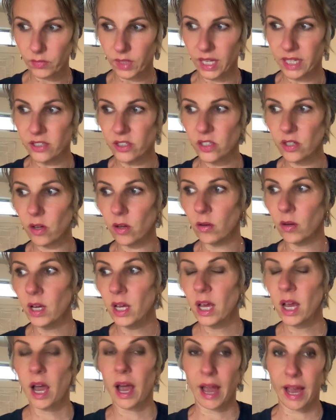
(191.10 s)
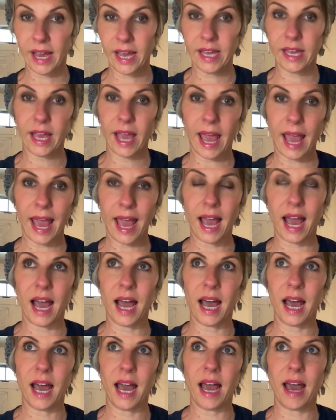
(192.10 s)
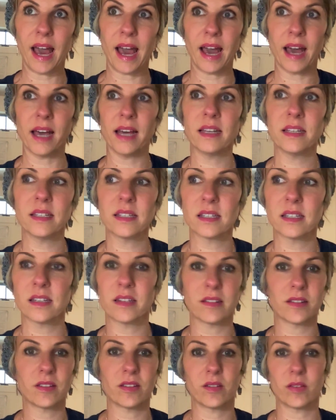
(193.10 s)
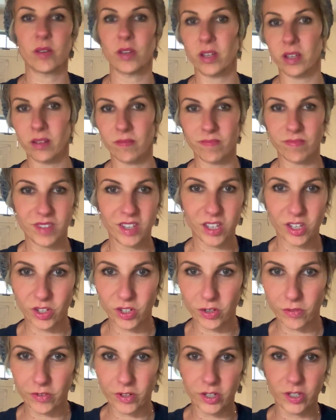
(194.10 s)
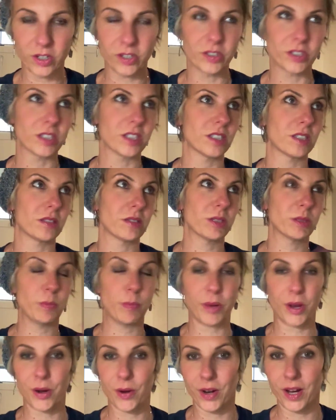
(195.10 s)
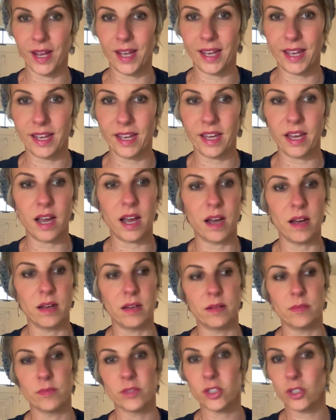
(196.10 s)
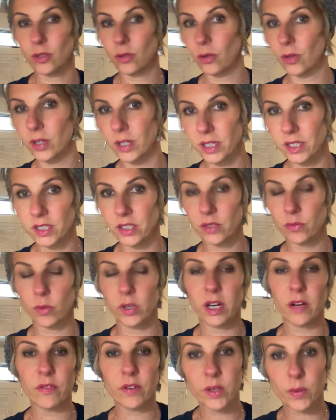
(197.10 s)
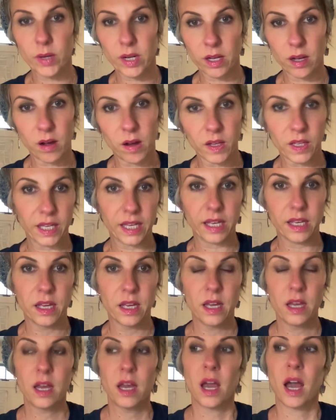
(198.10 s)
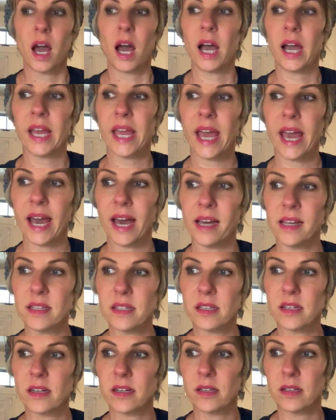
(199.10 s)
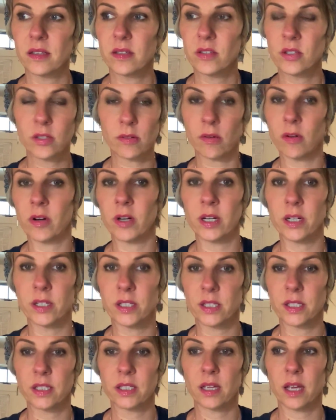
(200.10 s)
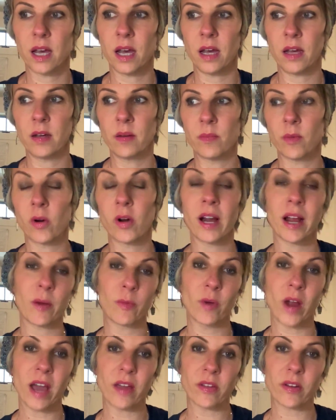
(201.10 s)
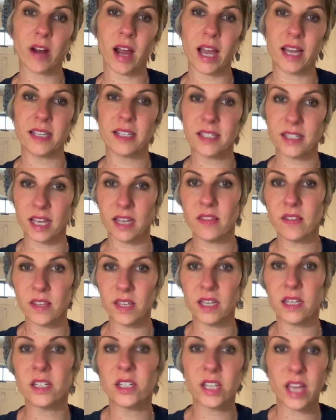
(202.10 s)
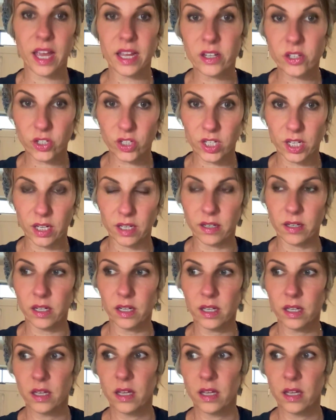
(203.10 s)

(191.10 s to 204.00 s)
And so I asked the universe, spirit, source, whatever you want to call it, I asked source, or rather, I set the intention